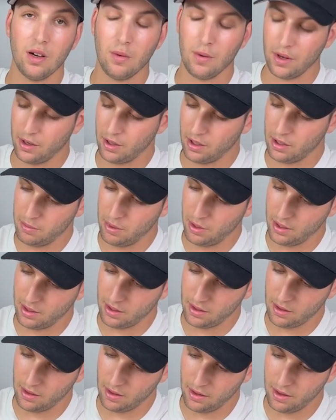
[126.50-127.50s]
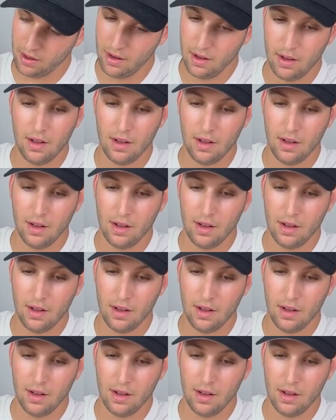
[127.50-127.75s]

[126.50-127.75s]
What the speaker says: where you're going to put in our